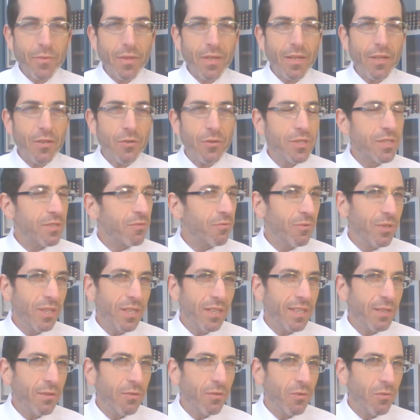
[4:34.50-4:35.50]
Because
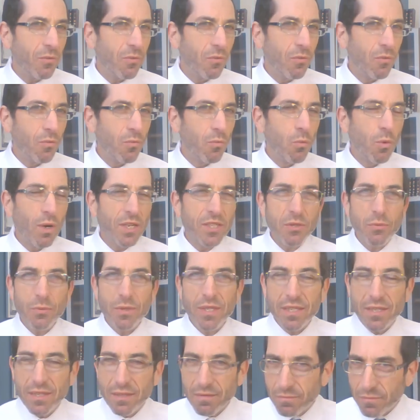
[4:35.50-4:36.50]
really, once
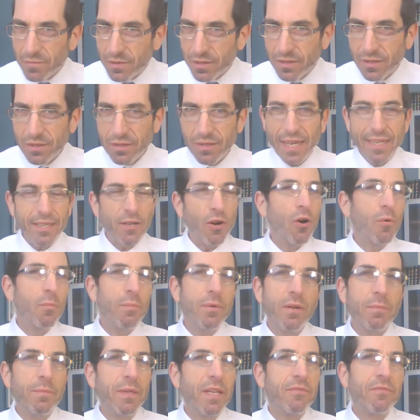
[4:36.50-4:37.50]
we like open
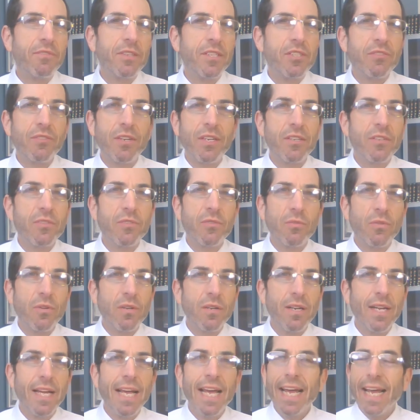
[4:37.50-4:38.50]
up that refrigerator
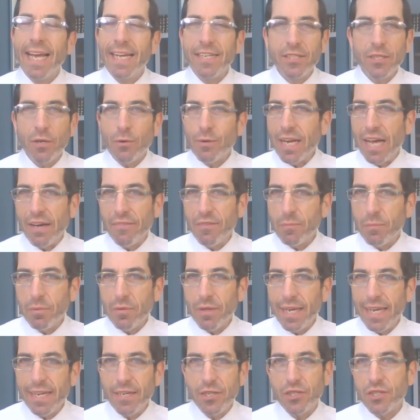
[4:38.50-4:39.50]
door and don't have a
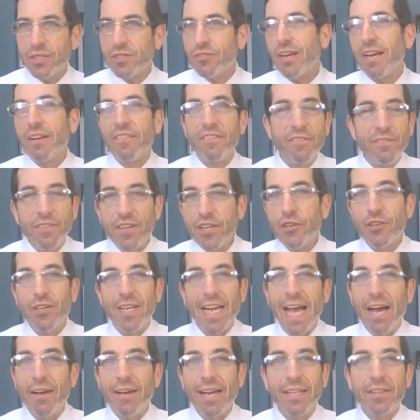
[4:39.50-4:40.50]
plan and just try to figure it
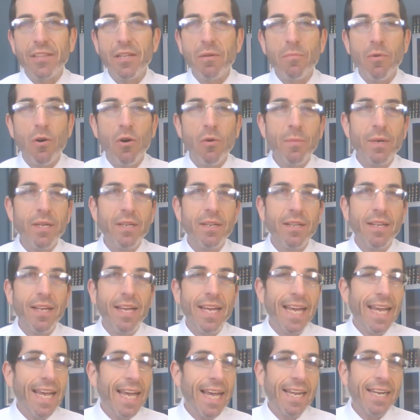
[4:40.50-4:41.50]
out at the moment,
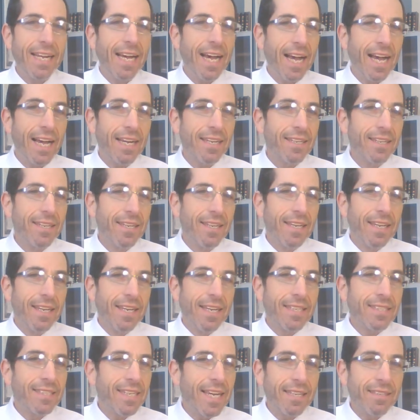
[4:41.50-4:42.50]
ad hoc,
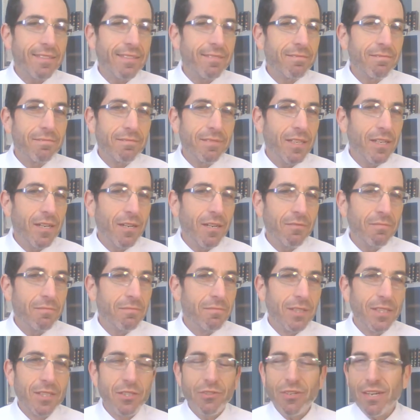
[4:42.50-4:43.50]
it's like, you know,
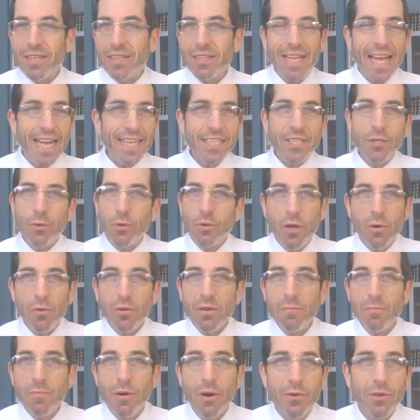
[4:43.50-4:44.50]
trying to lasso a
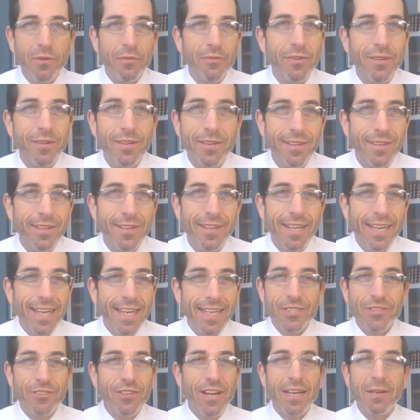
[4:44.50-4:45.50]
locomotive.
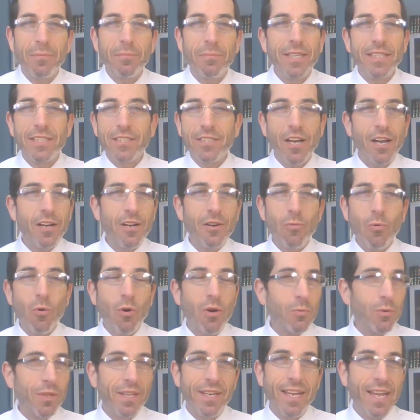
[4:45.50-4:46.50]
It's trying to play tug of war
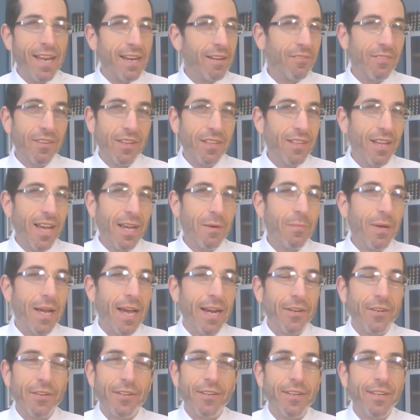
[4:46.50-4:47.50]
with an NFL
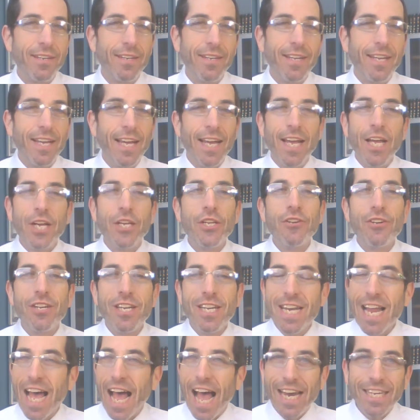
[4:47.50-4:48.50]
linebacker. You're
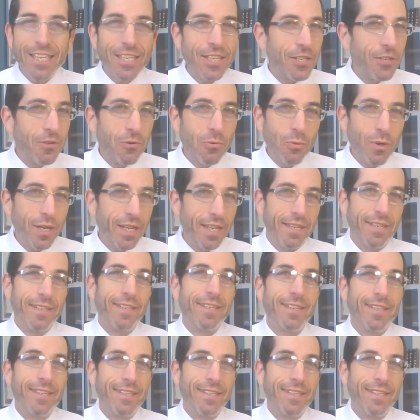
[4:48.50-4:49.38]
not going to win